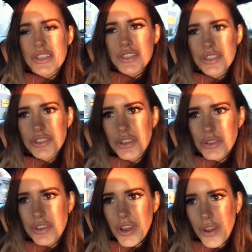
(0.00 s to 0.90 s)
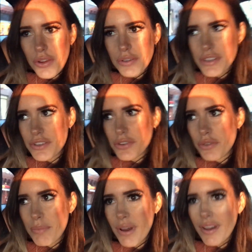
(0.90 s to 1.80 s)
studio to do
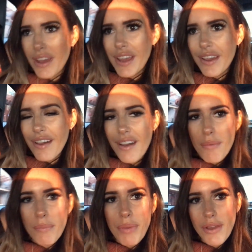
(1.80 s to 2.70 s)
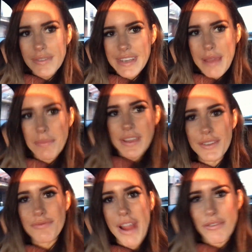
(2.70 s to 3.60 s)
my um,
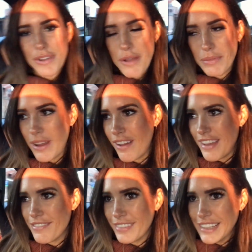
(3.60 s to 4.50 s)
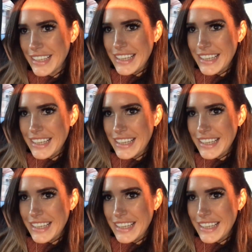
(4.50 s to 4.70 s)
post-Emmys roundup live.